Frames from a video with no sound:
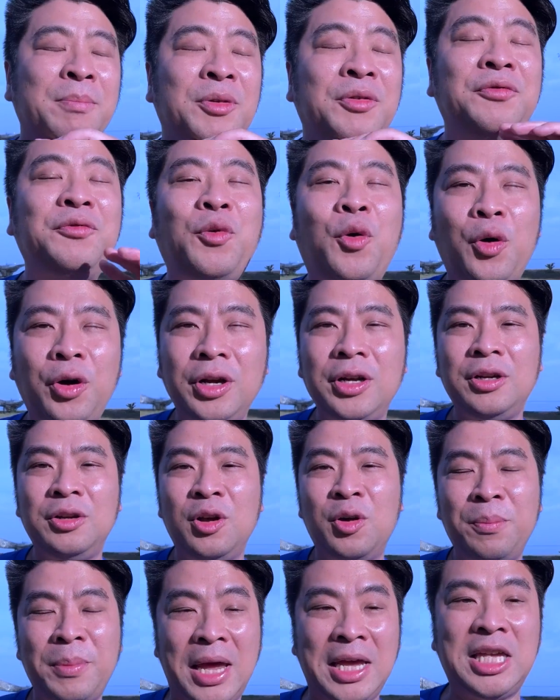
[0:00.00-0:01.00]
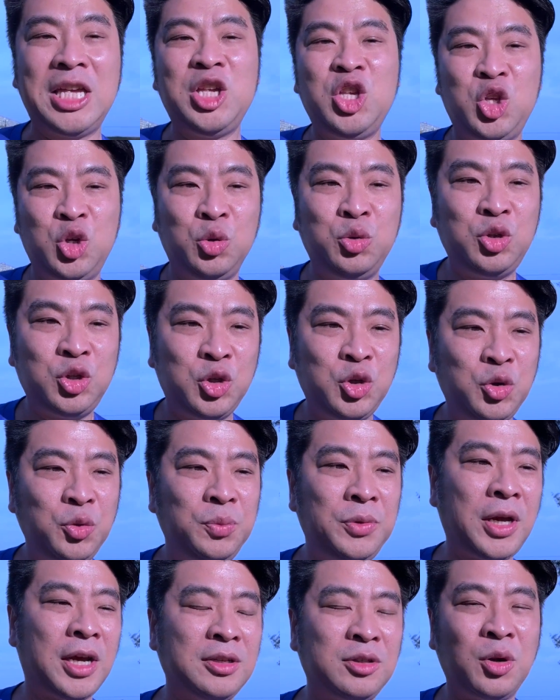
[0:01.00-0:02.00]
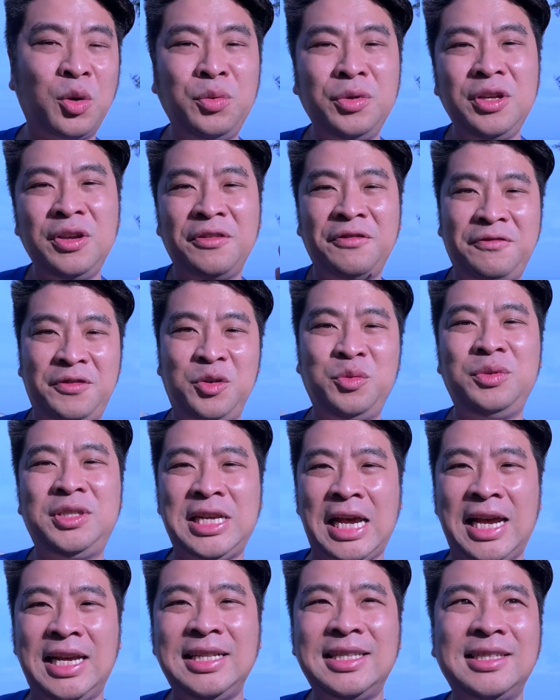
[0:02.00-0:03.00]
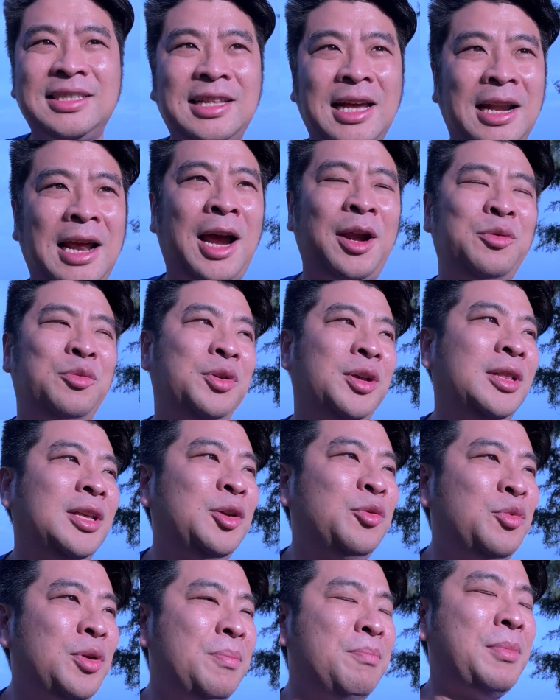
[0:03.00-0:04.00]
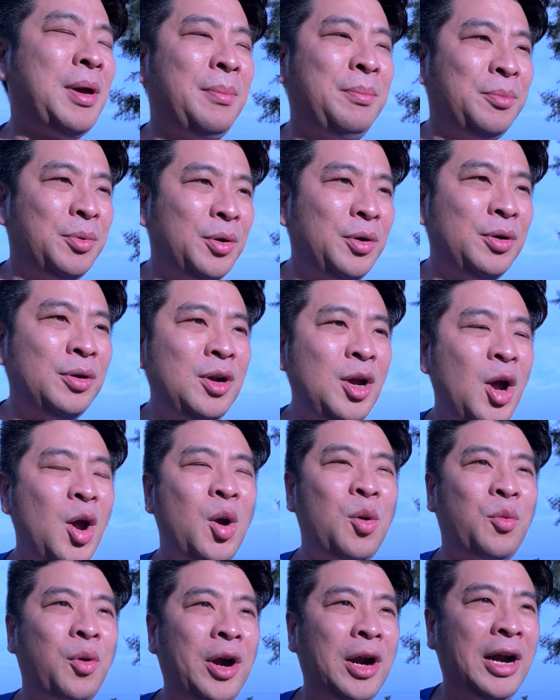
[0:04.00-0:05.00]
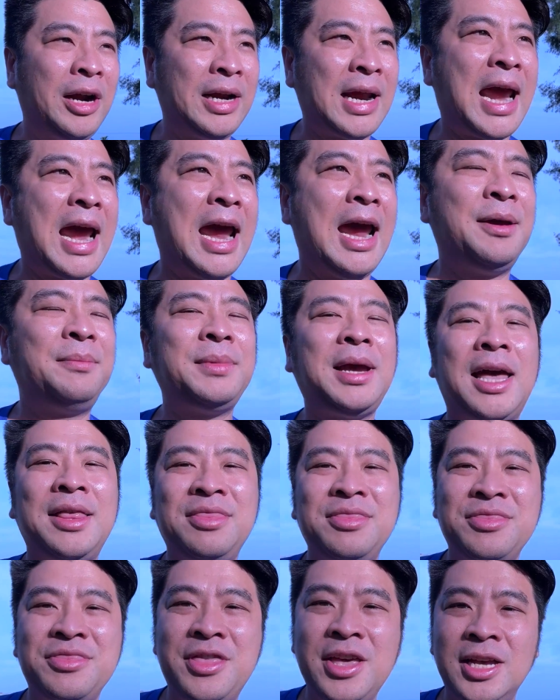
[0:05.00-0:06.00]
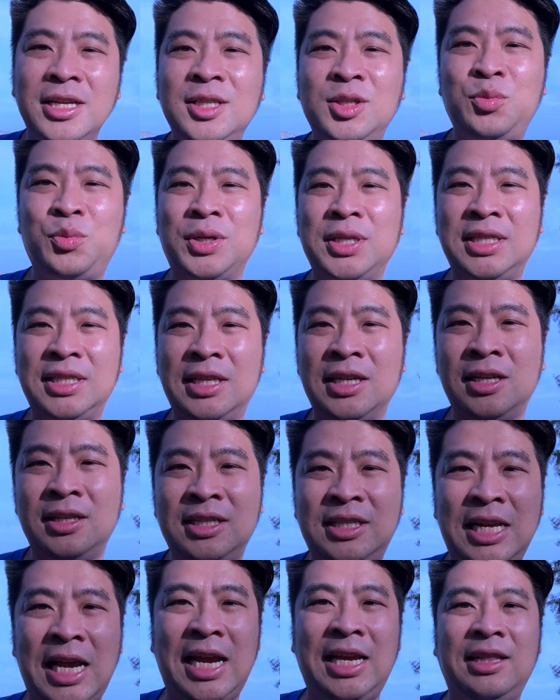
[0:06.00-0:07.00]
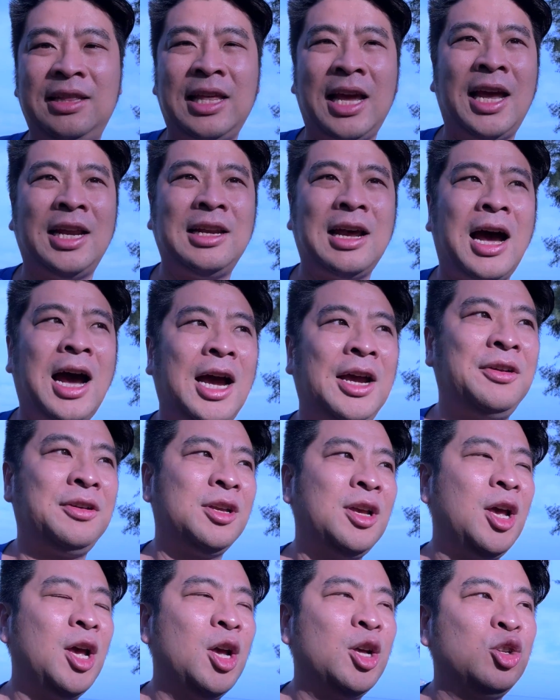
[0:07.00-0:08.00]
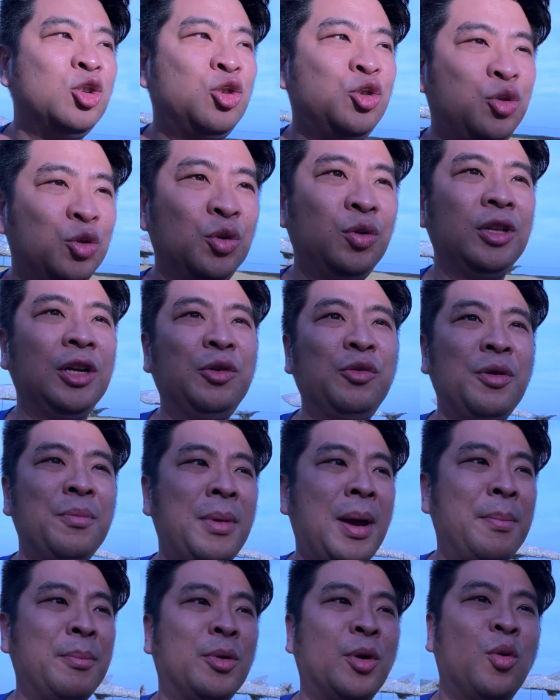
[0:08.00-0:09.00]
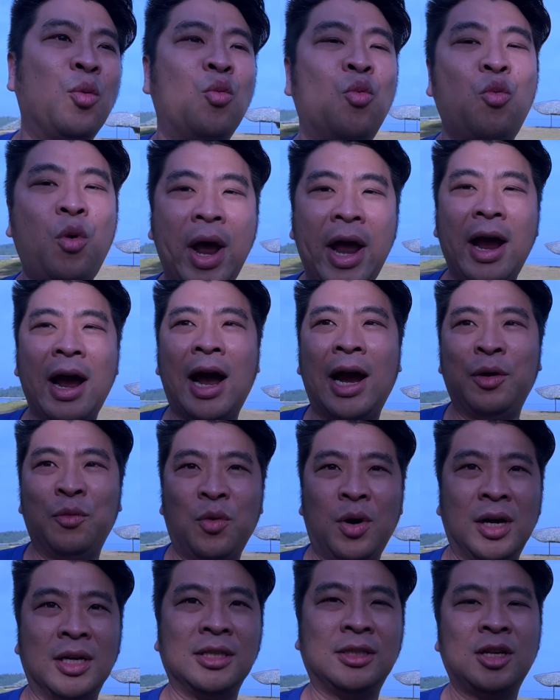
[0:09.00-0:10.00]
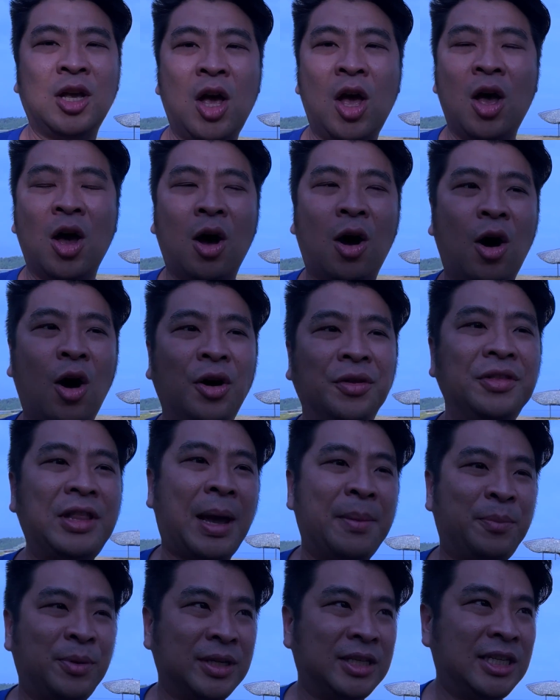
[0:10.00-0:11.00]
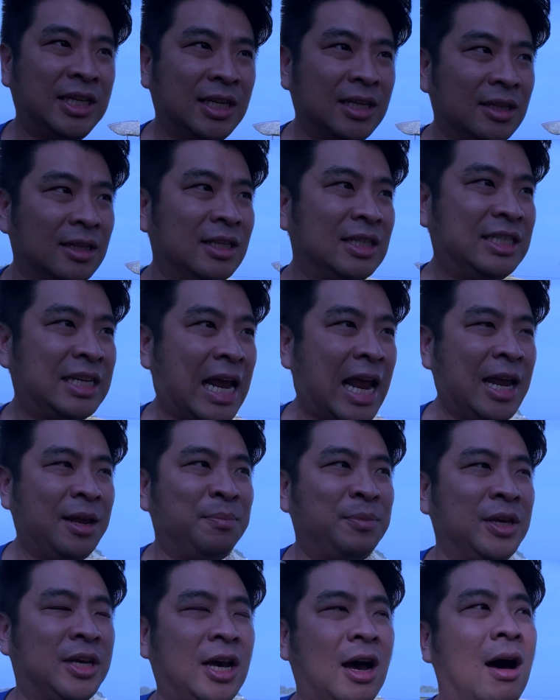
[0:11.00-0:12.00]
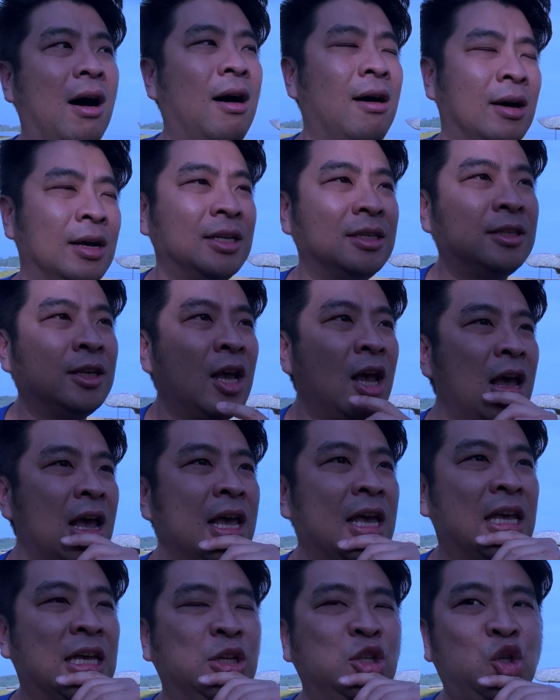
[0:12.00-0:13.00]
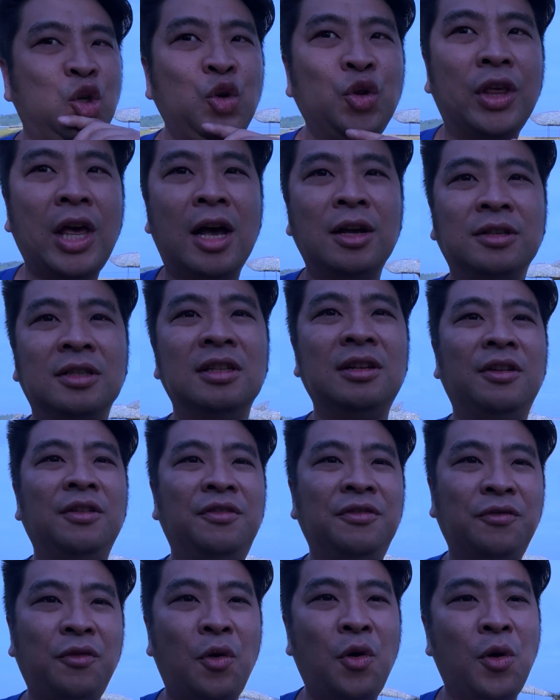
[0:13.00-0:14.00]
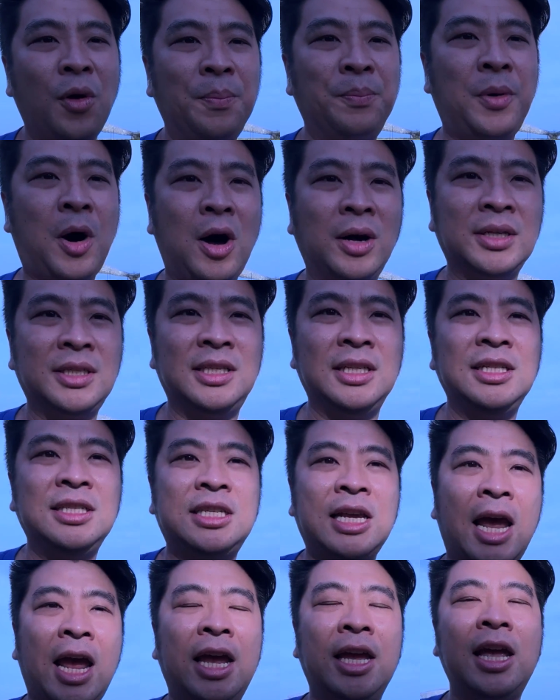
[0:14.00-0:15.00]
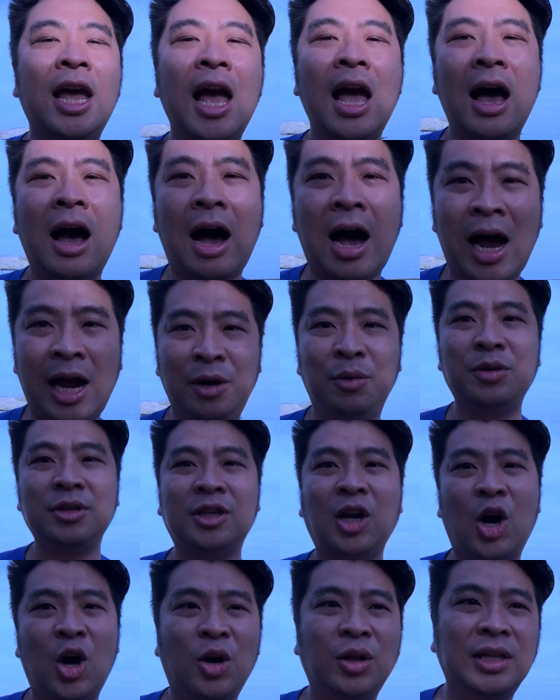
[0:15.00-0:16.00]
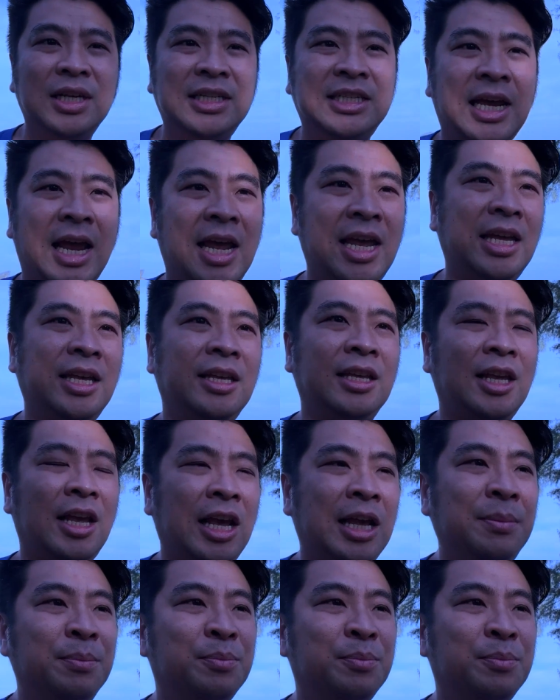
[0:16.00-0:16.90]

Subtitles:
Before, making YouTube, there's only a few dates that I really remember where I am. And this was the date that I truly remember where I was on that particular day, because in 2004 Boxing Day, I was holidaying in